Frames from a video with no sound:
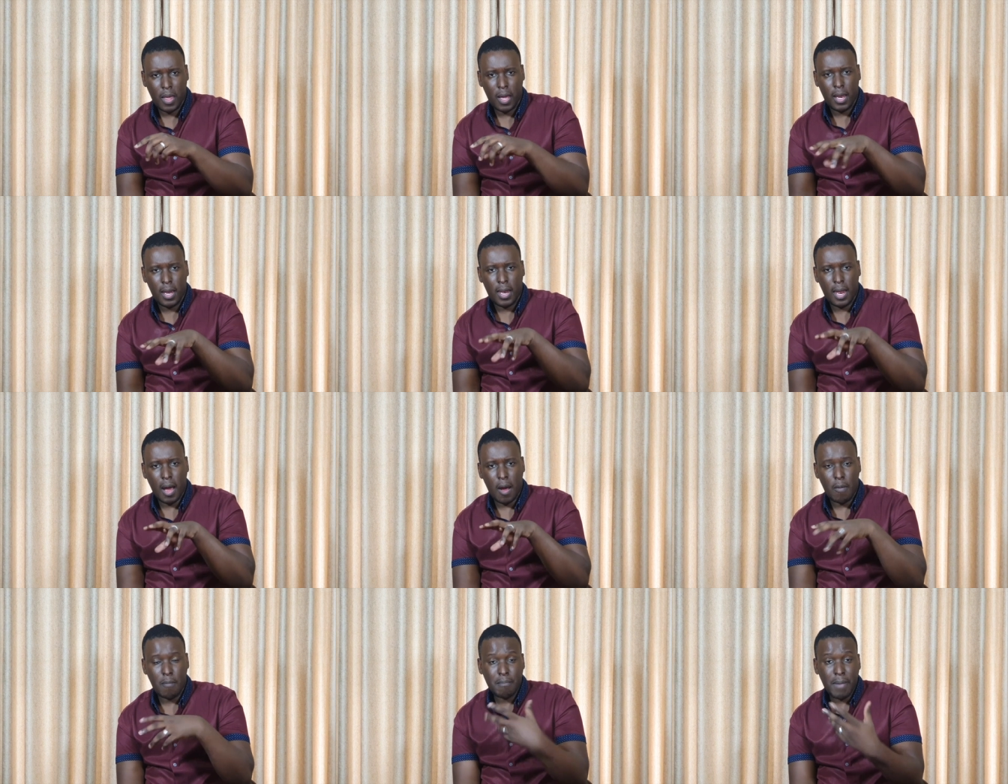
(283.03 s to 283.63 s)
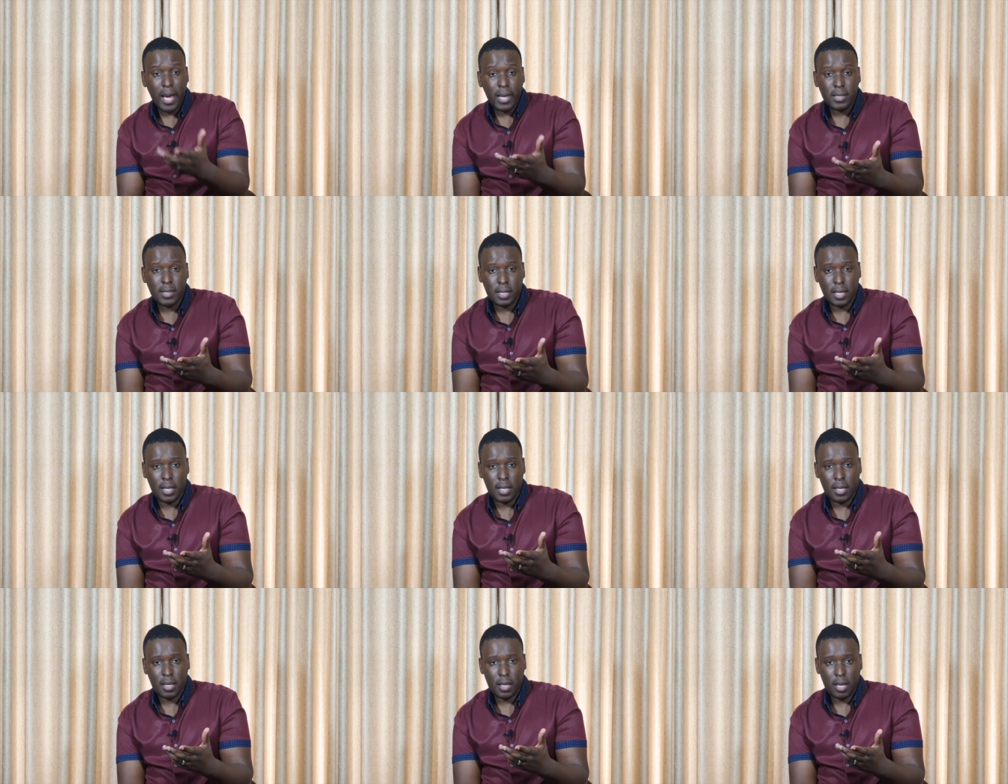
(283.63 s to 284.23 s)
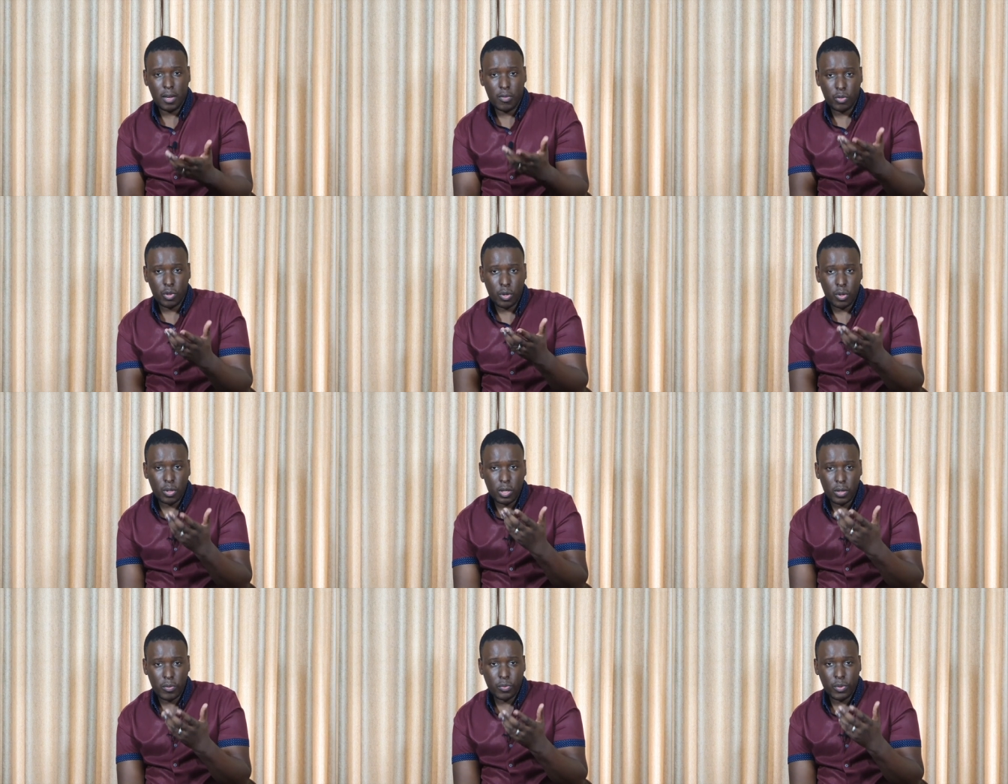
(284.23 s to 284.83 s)
Now, my take, if you're
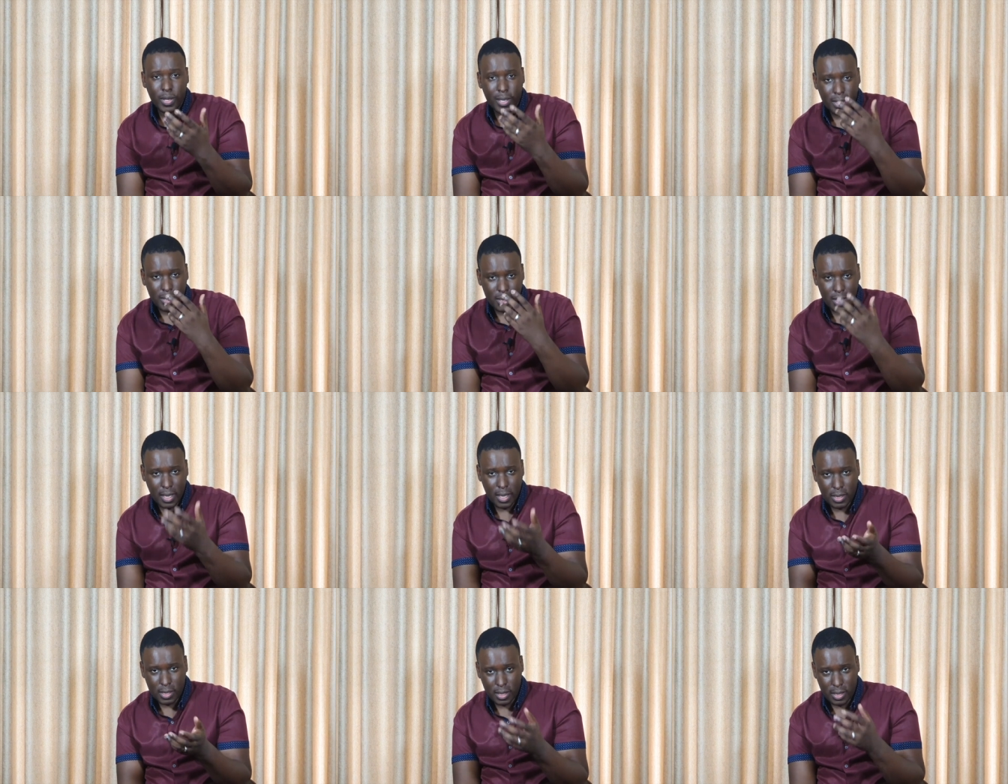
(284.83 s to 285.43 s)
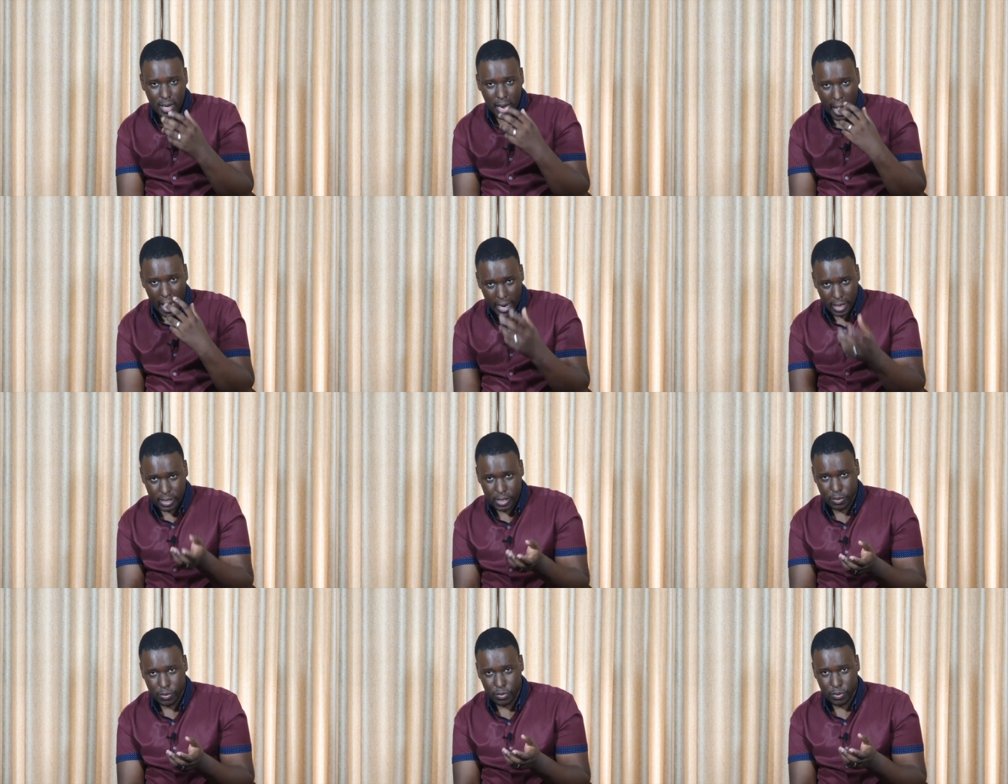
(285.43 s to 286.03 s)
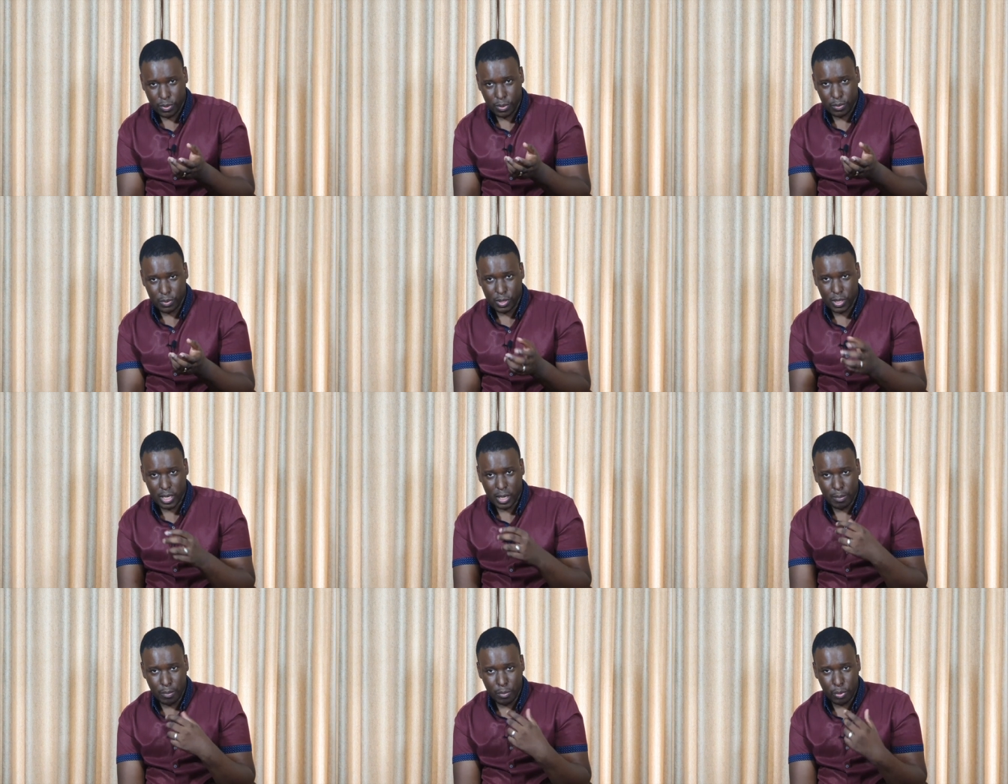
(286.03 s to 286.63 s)
looking for an intelligent action film to get
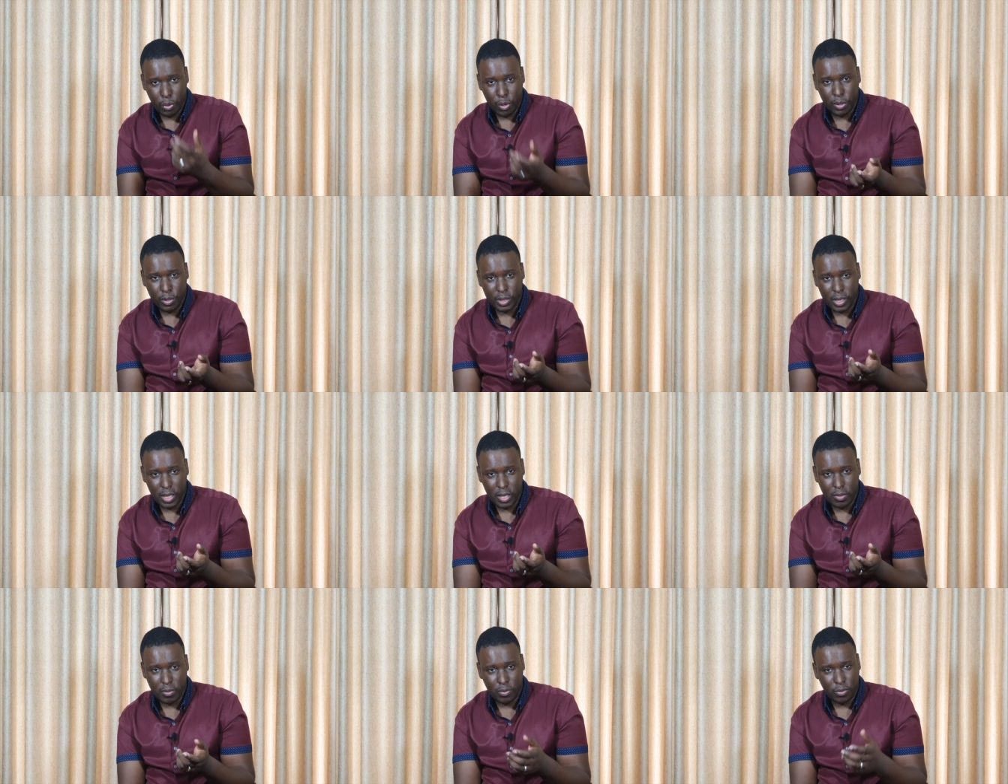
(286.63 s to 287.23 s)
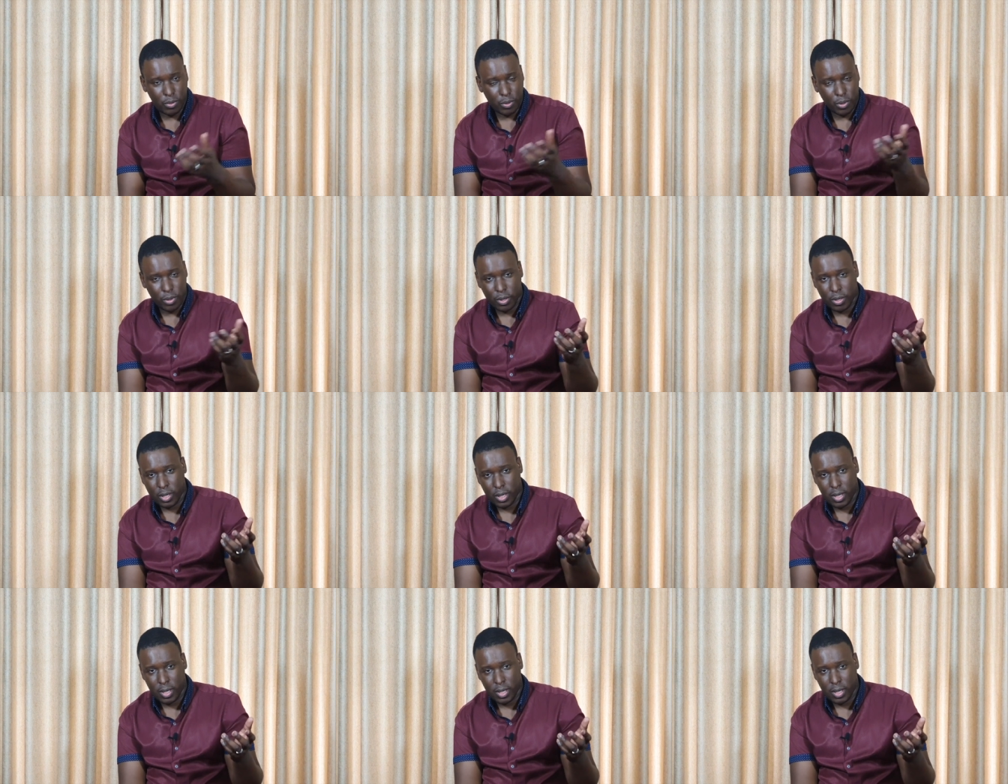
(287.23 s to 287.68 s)
embroiled in for